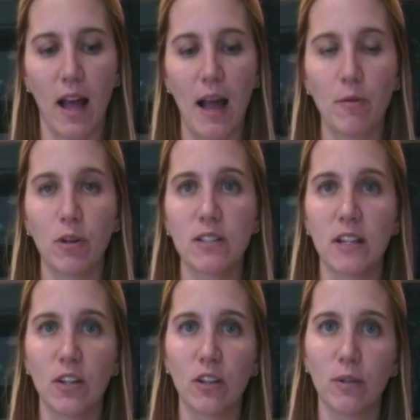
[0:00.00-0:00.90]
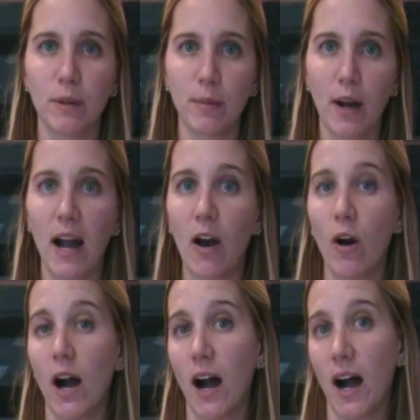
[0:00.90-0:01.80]
I want to tell you a little bit about
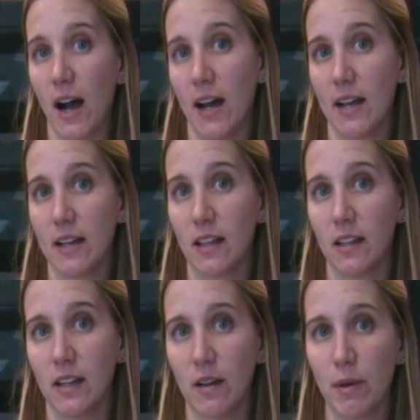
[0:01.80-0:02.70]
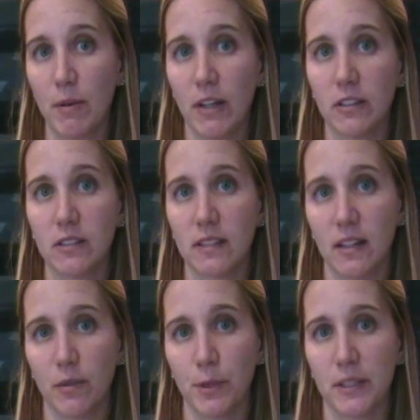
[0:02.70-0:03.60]
how I clean out my bottles.
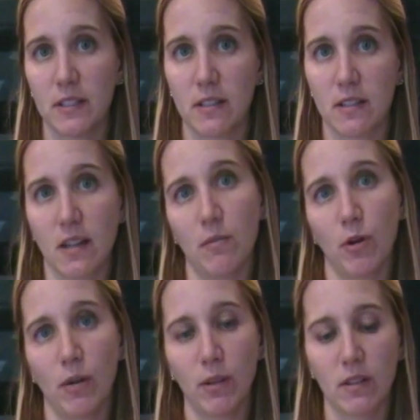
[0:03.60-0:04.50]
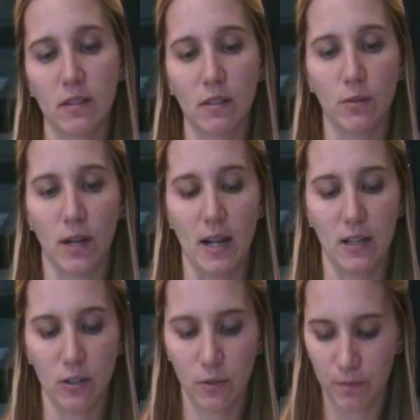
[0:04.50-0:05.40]
Not everybody does it the same way, but this is what
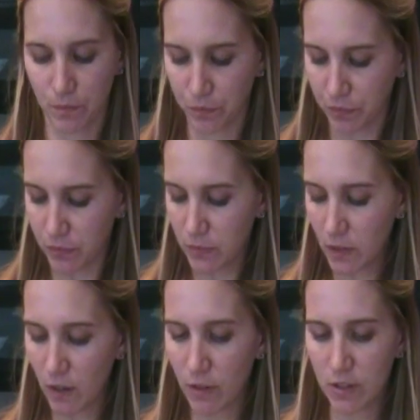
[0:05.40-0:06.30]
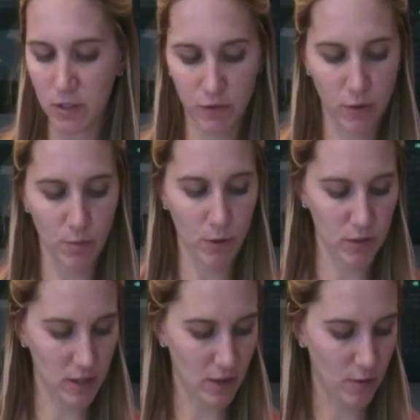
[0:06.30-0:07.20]
I do. First and
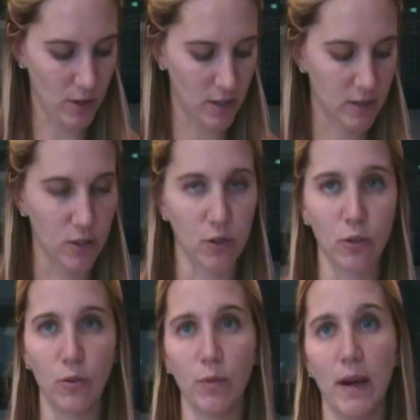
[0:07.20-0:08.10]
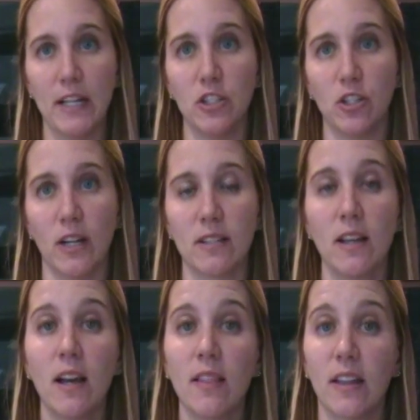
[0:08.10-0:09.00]
foremost, I want to remind you guys
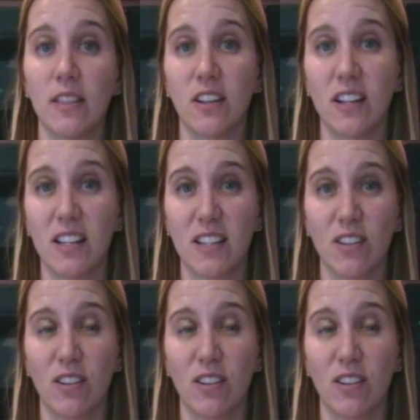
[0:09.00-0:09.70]
that